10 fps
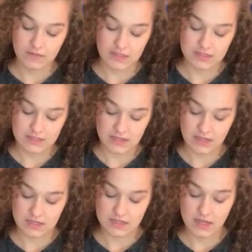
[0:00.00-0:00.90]
it's
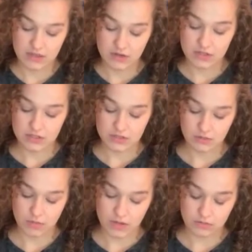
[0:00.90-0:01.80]
sticking together. You're just
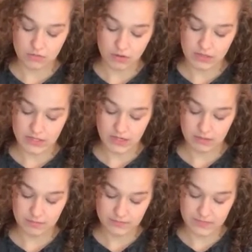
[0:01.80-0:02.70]
going to want to roll it
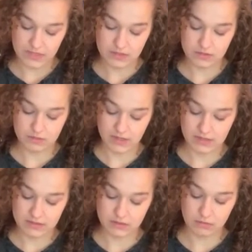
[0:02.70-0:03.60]
up into a
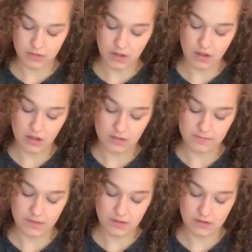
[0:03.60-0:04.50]
nice little
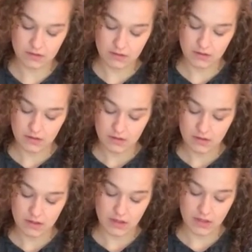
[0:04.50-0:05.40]
ball,
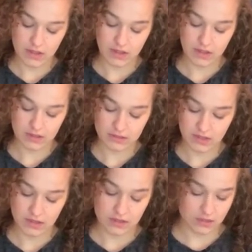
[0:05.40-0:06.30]
and
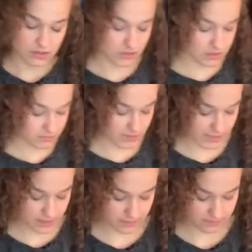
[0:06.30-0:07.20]
then you just
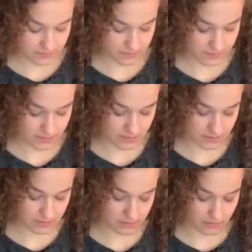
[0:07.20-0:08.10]
plate it.
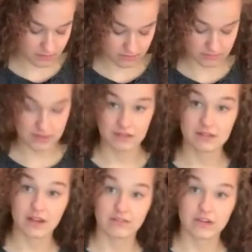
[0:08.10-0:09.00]
He's
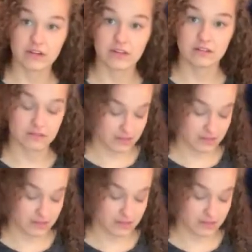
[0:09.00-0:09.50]
not very